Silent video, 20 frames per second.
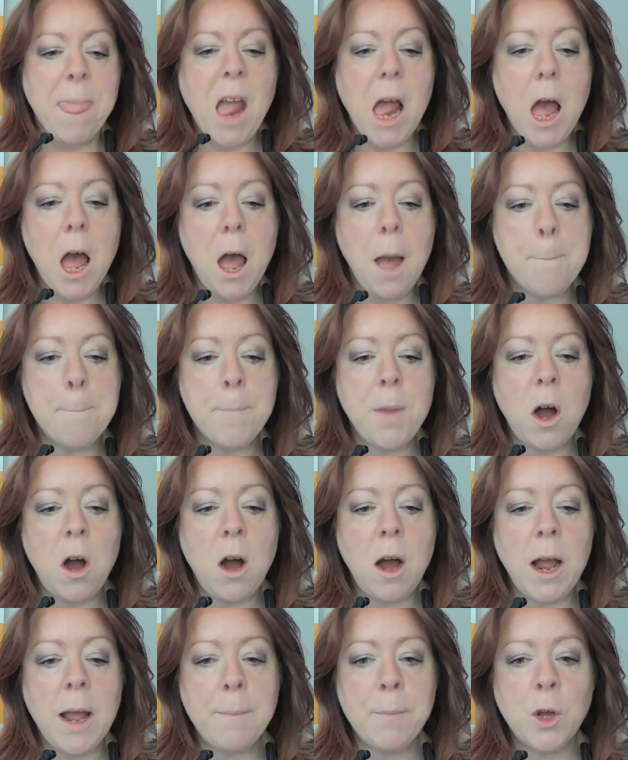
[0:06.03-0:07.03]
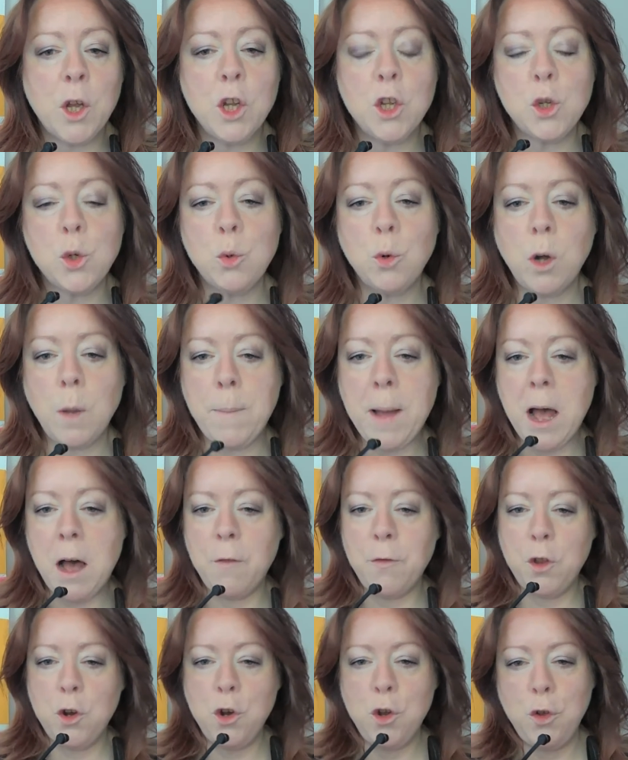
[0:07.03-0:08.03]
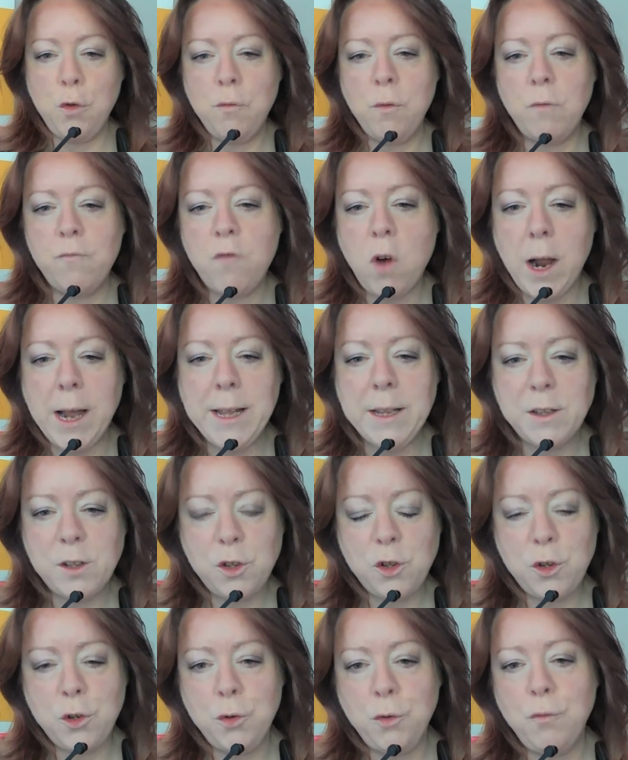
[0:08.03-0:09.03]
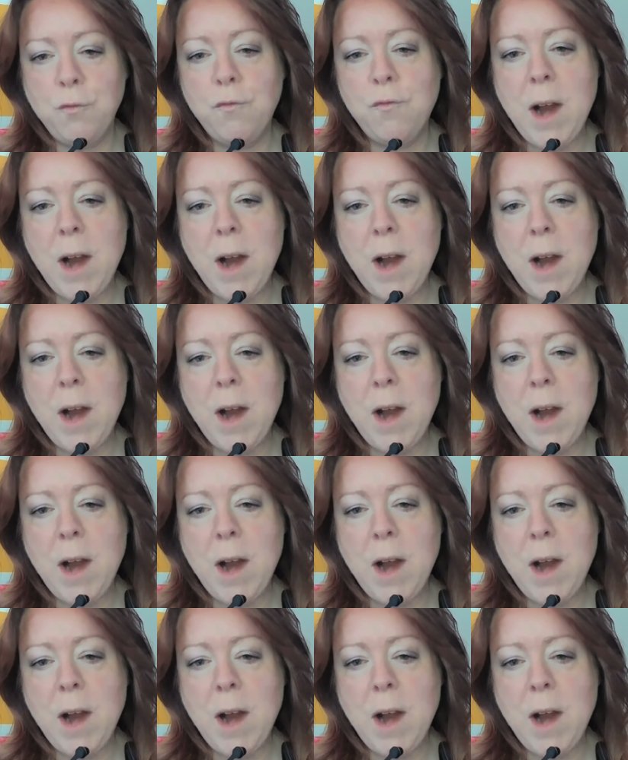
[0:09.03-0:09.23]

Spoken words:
I'm going to talk about the new right to